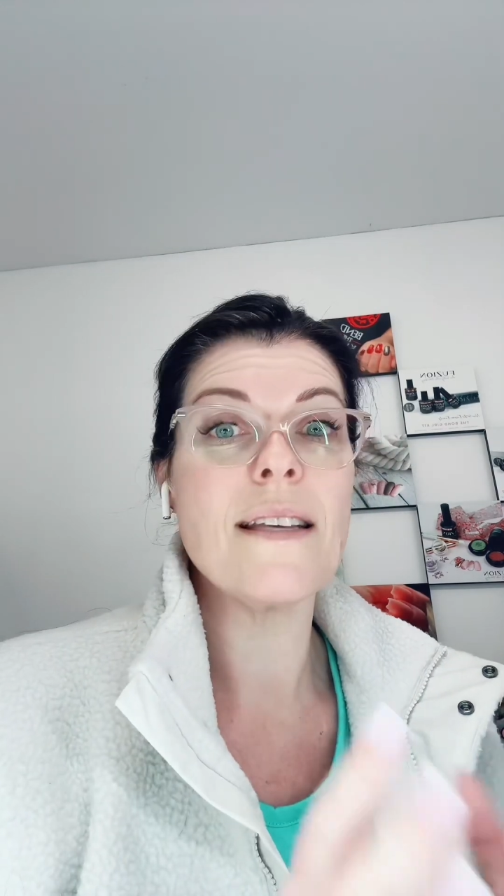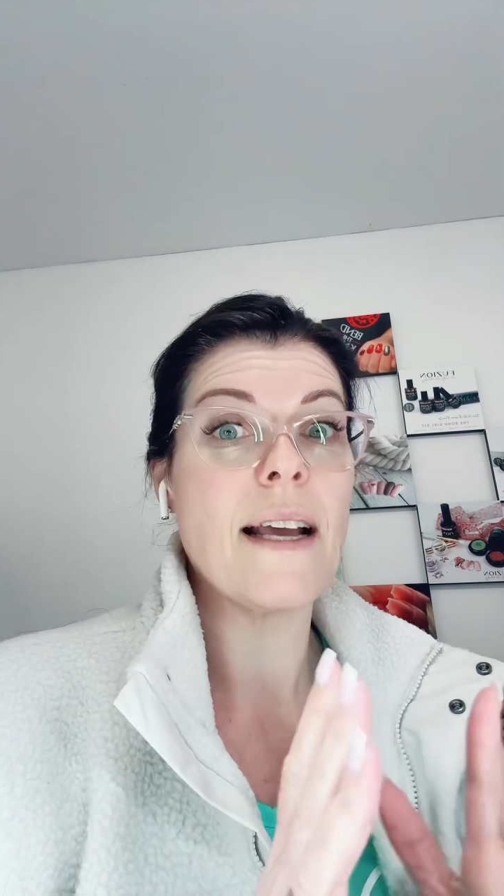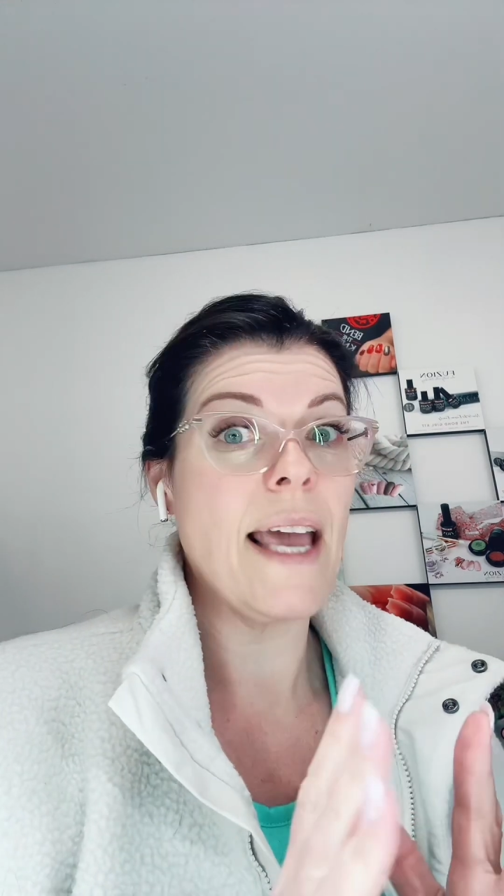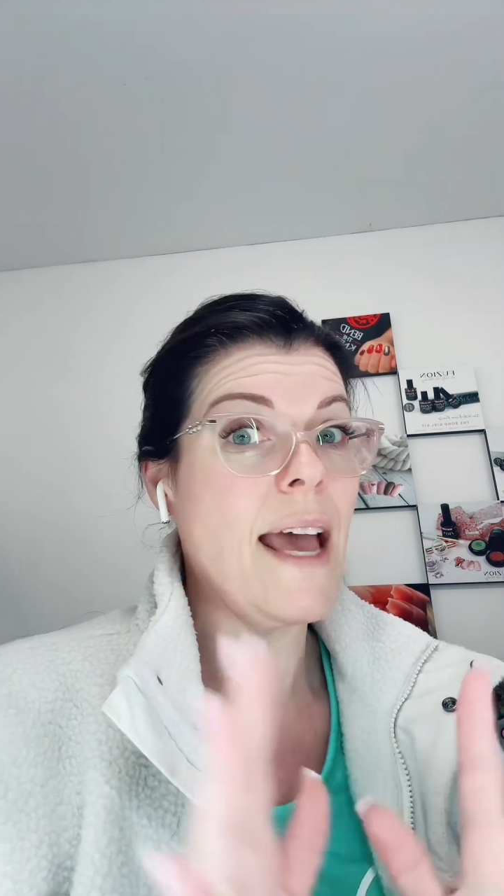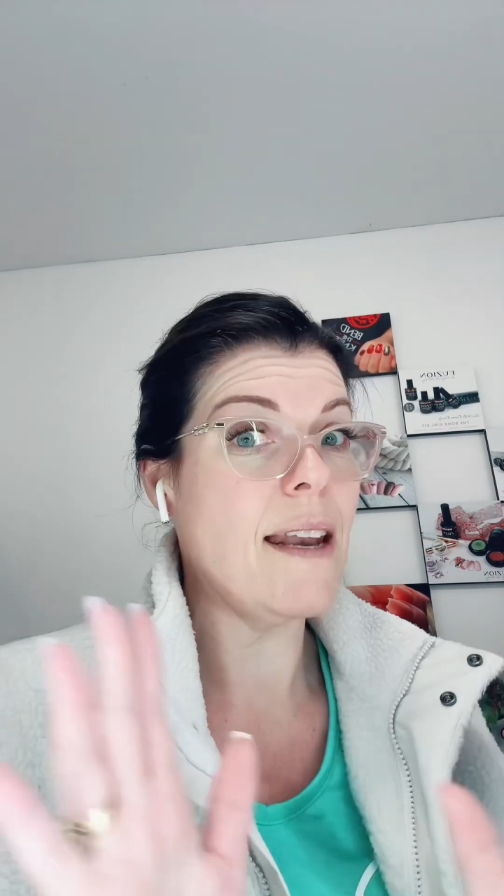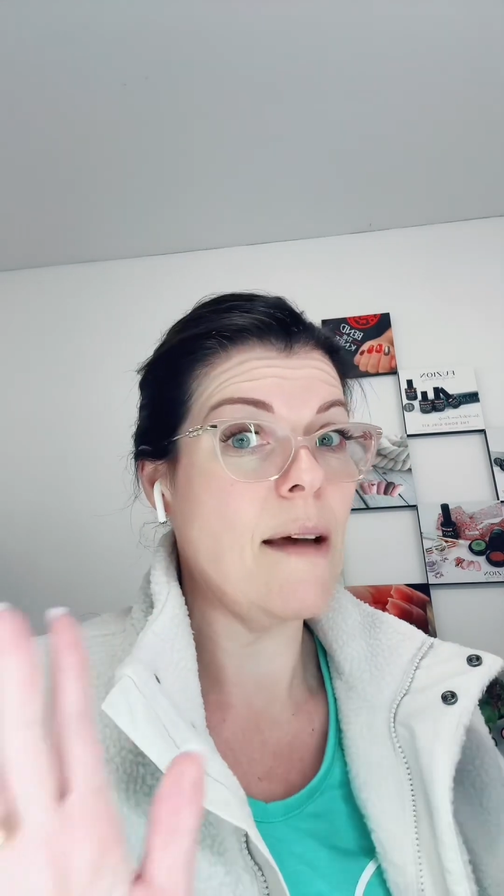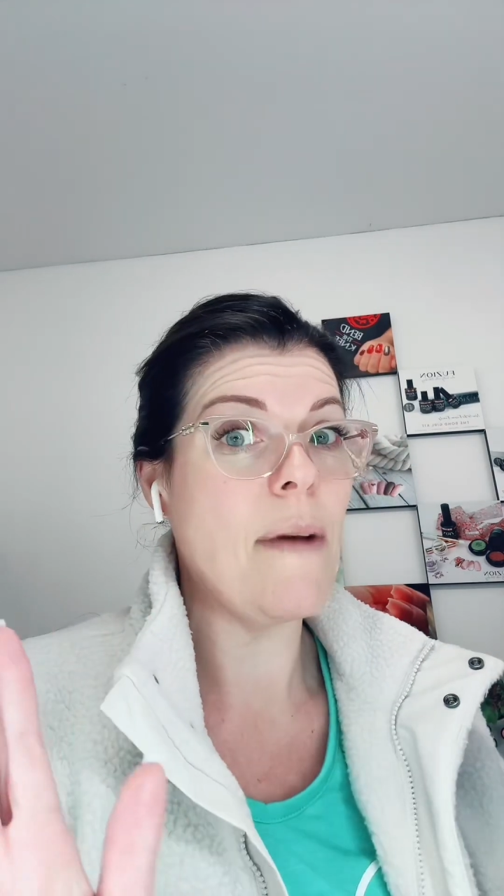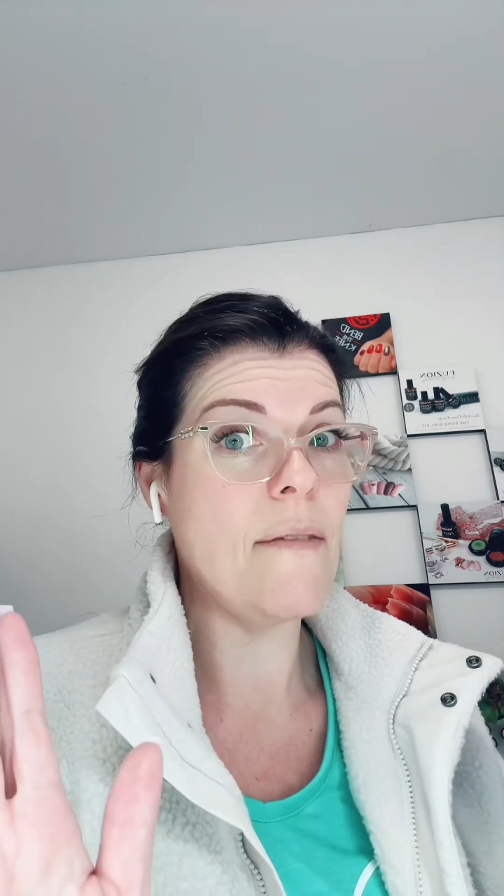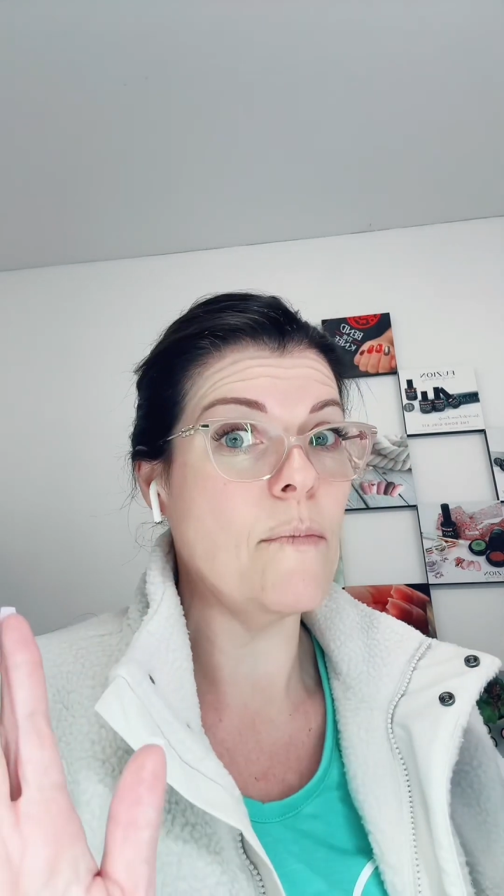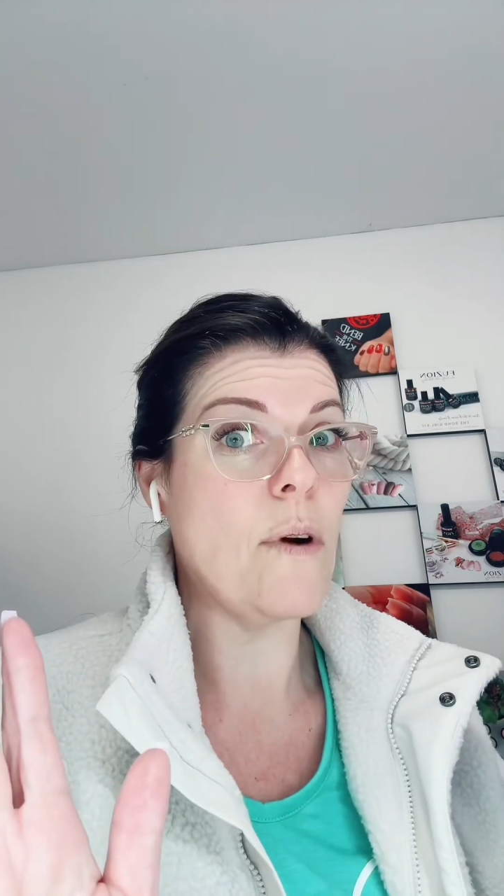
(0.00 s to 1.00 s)
Again, I'm
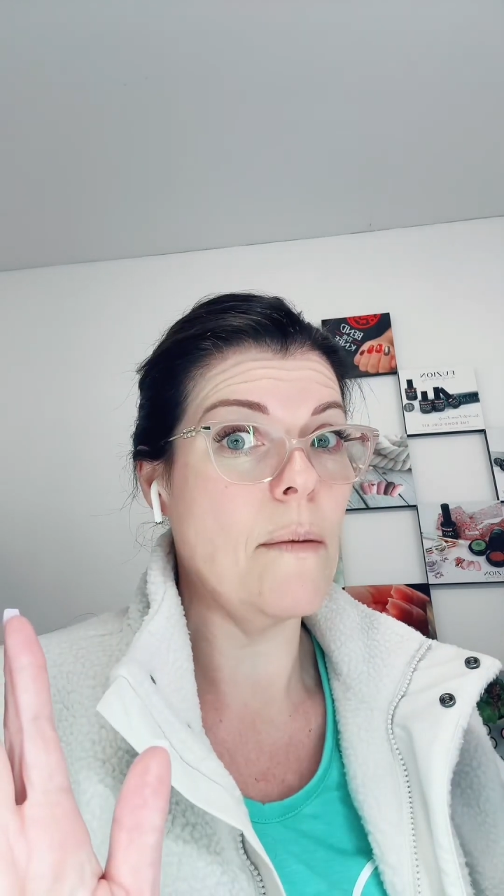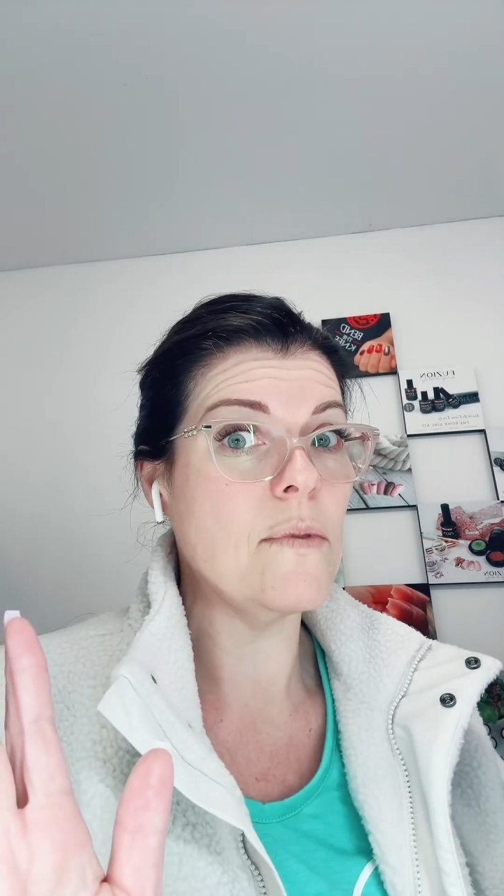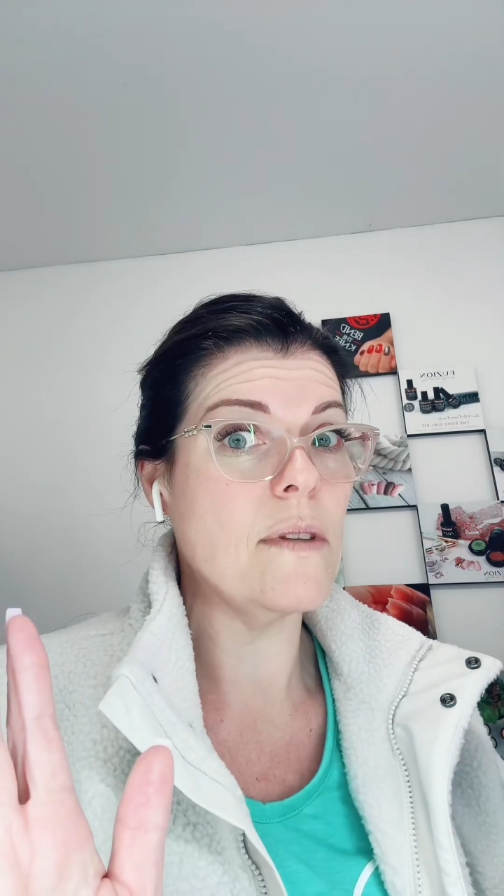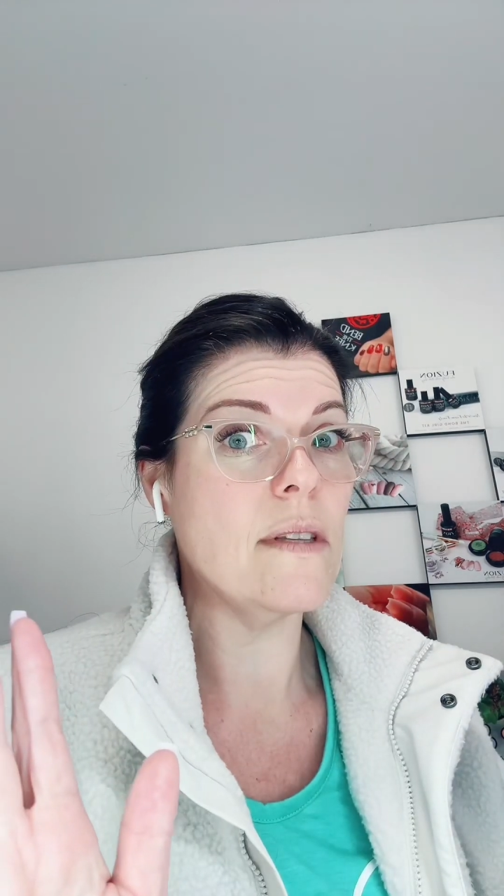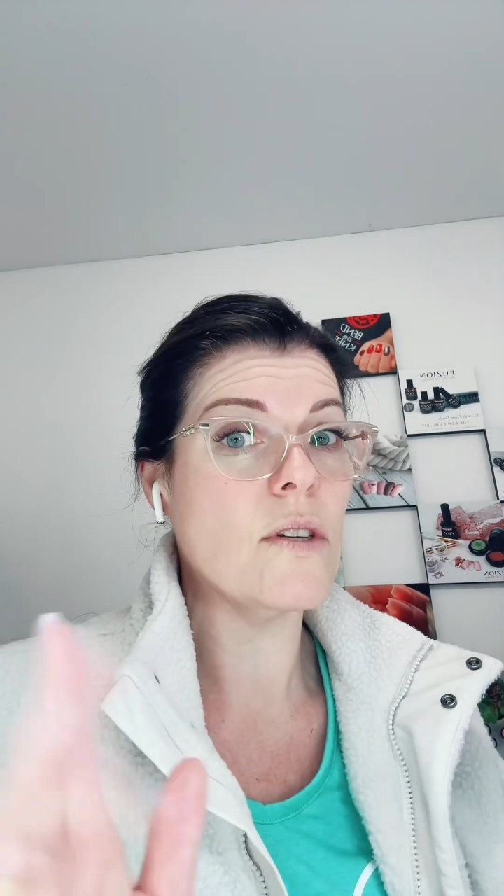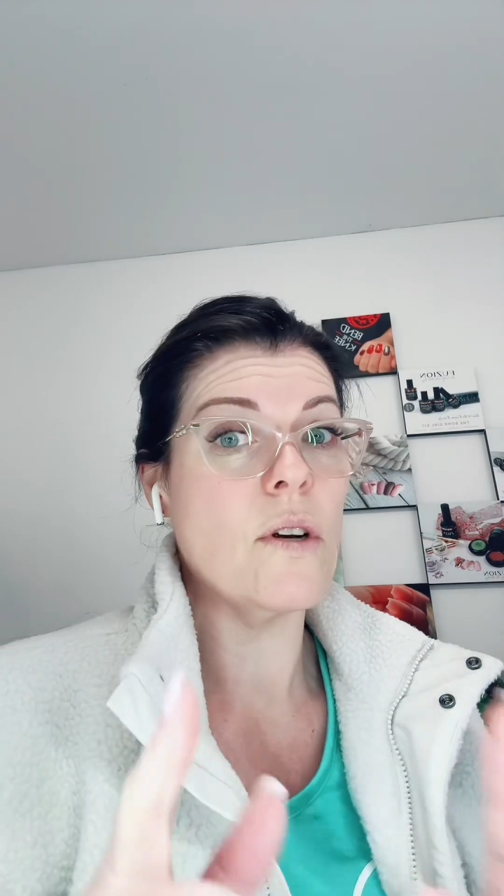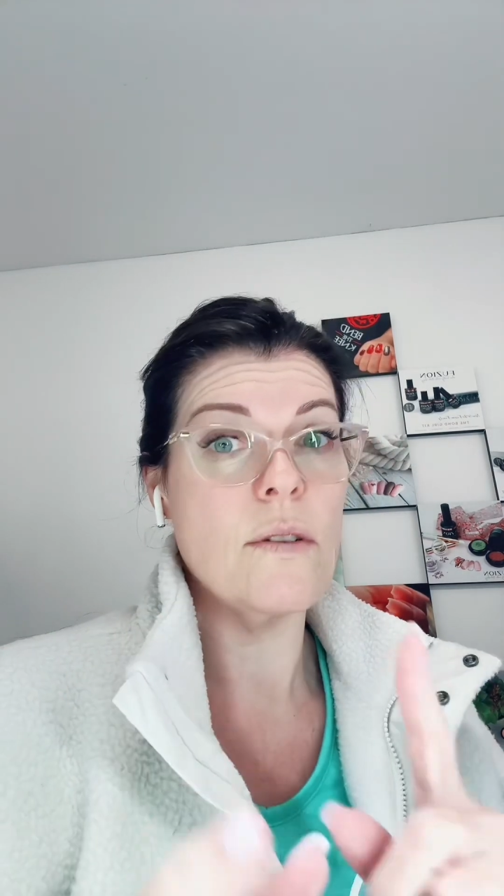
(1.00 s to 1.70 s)
having problems with this girl,